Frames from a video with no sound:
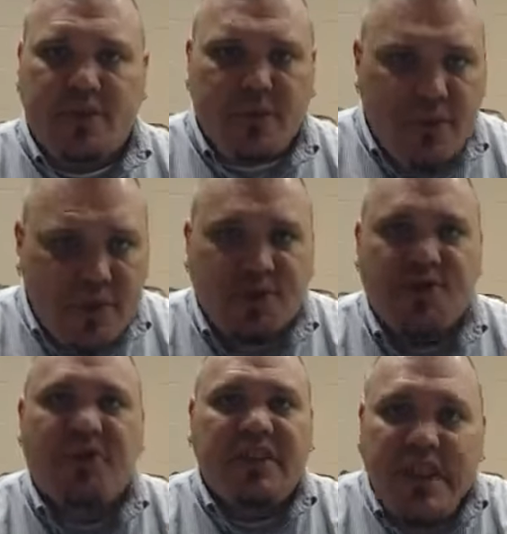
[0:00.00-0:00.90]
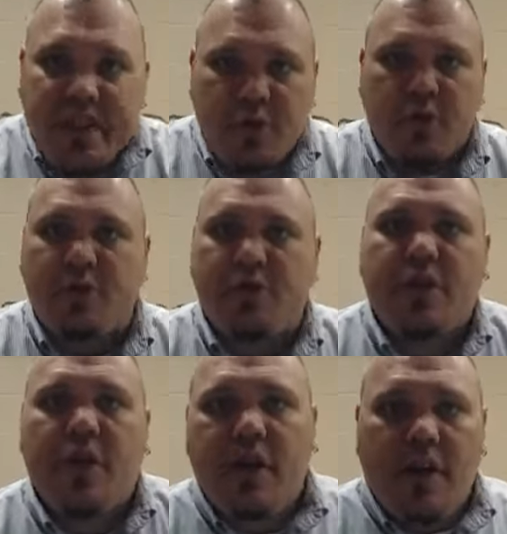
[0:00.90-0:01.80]
the religious leaders
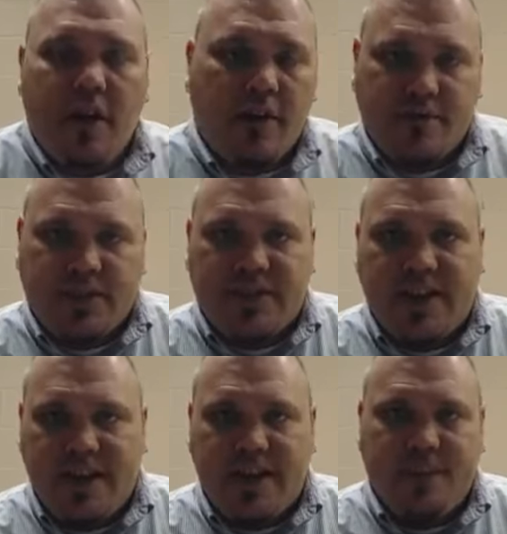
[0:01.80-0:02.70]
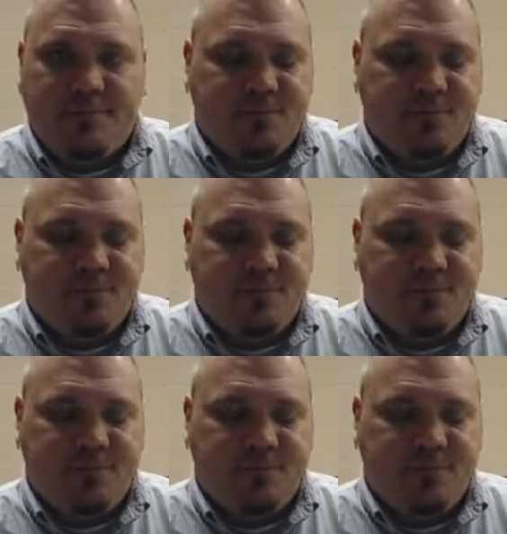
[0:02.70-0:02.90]
of the time.